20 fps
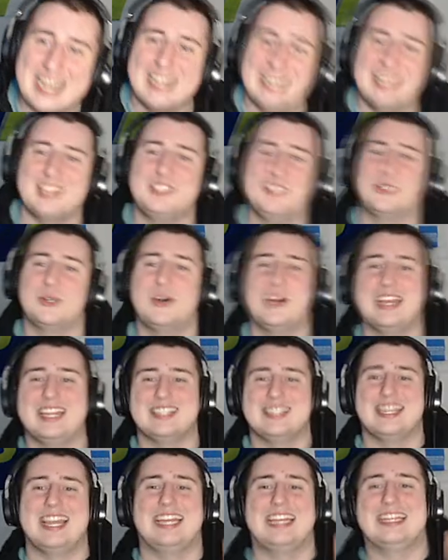that Joy
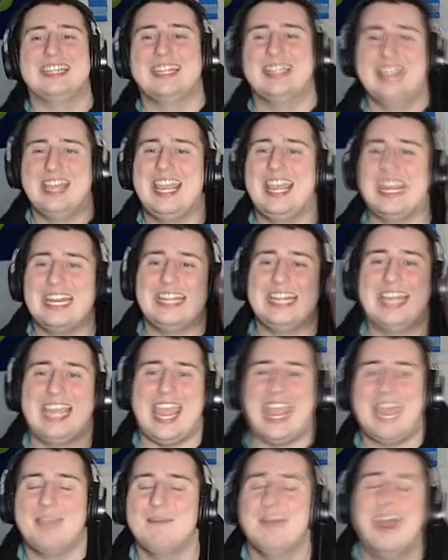is, like, in the
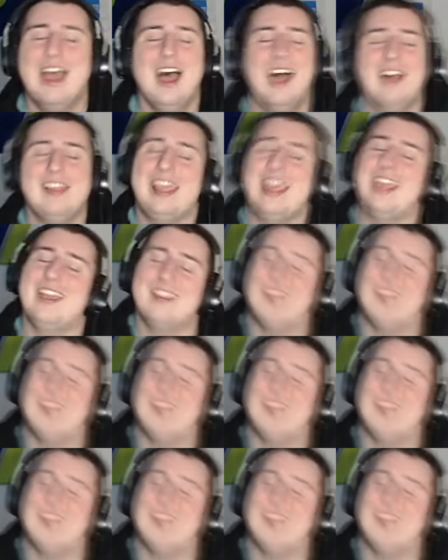game. Like,